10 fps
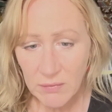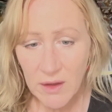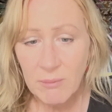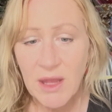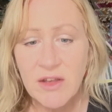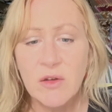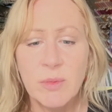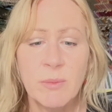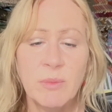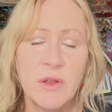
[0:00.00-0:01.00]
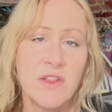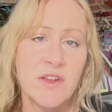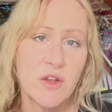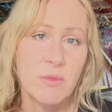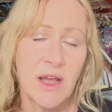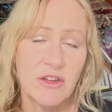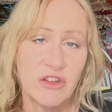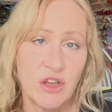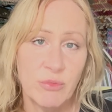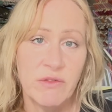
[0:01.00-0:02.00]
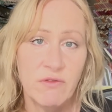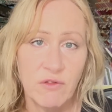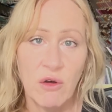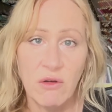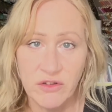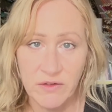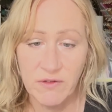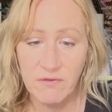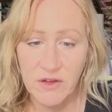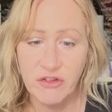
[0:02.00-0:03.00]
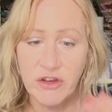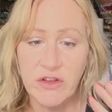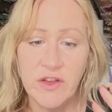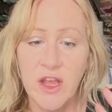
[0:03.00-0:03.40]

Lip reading: made up. But this actually comes in 4 different versions.